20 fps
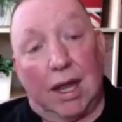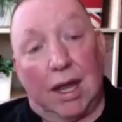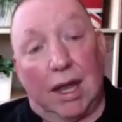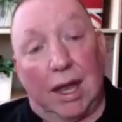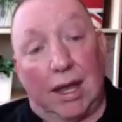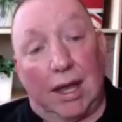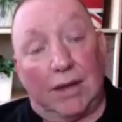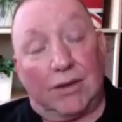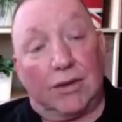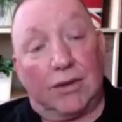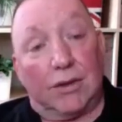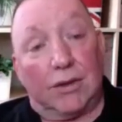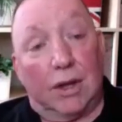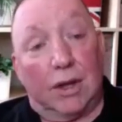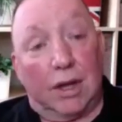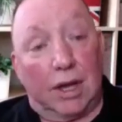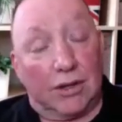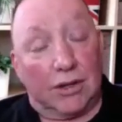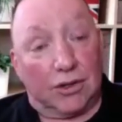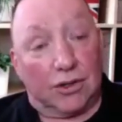is
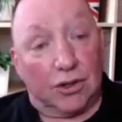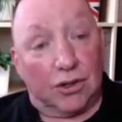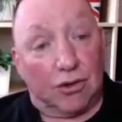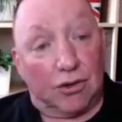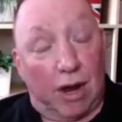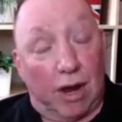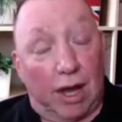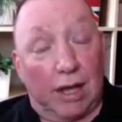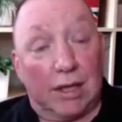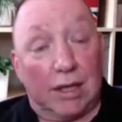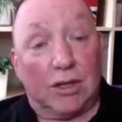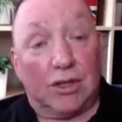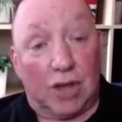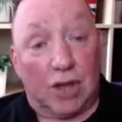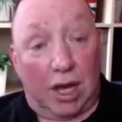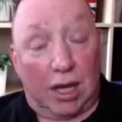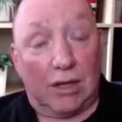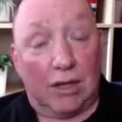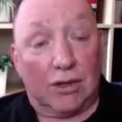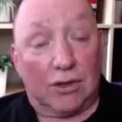is to try and
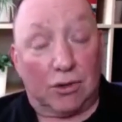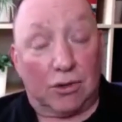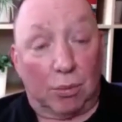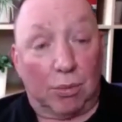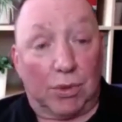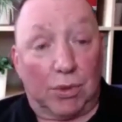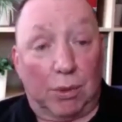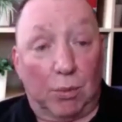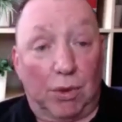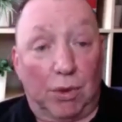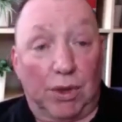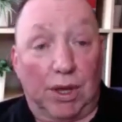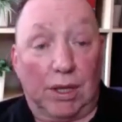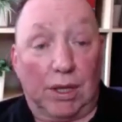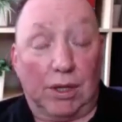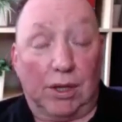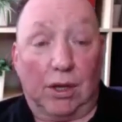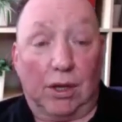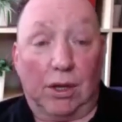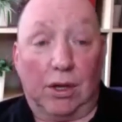change something
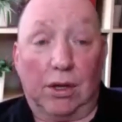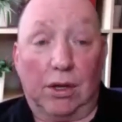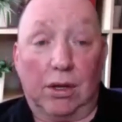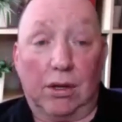within your